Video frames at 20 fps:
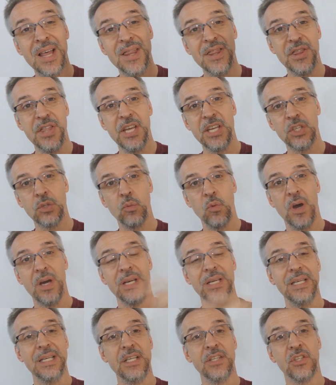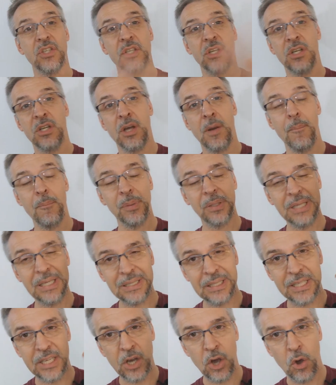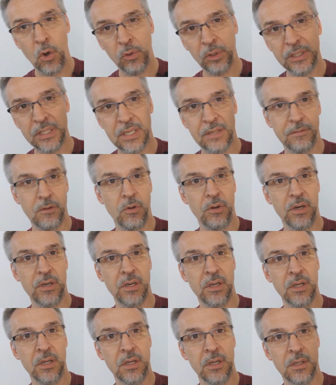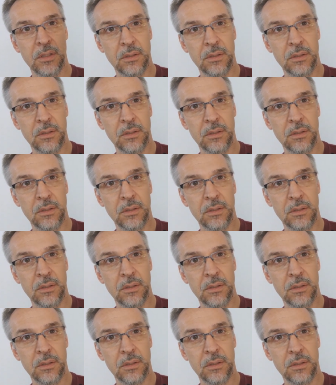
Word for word: This one is completely only devoted